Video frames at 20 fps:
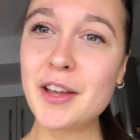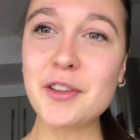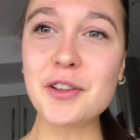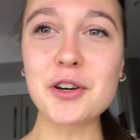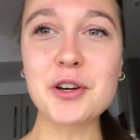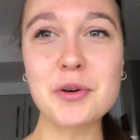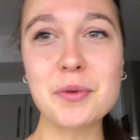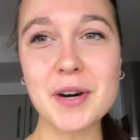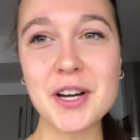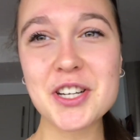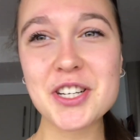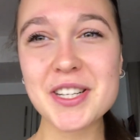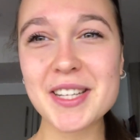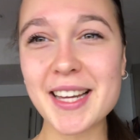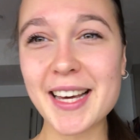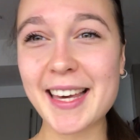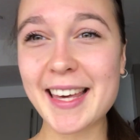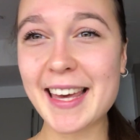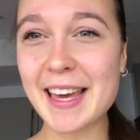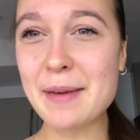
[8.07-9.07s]
the question
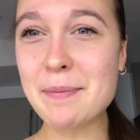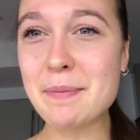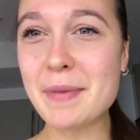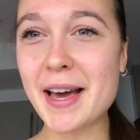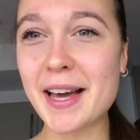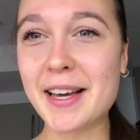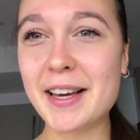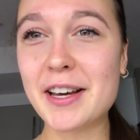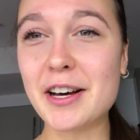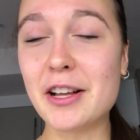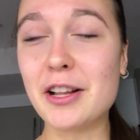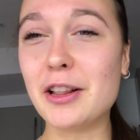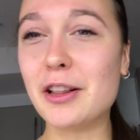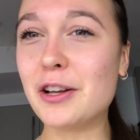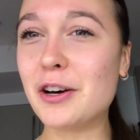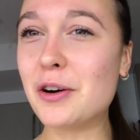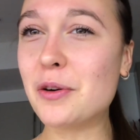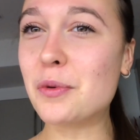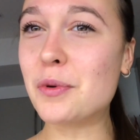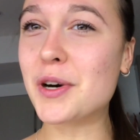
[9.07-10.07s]
that came back a
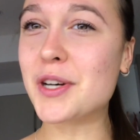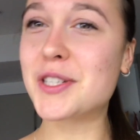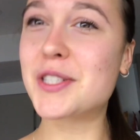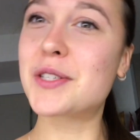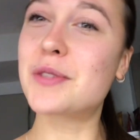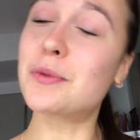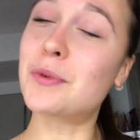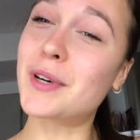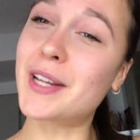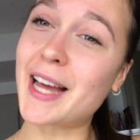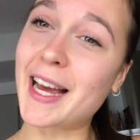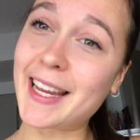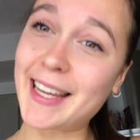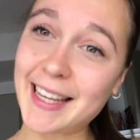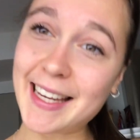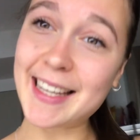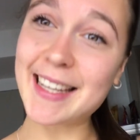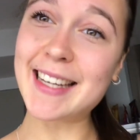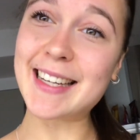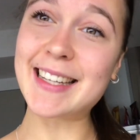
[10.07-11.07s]
lot was what I
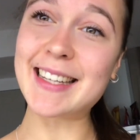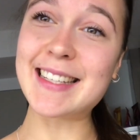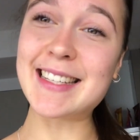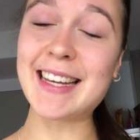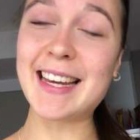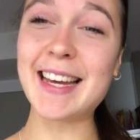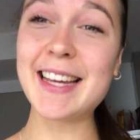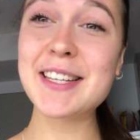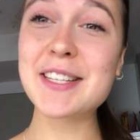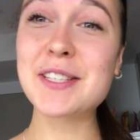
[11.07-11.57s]
eat in a day.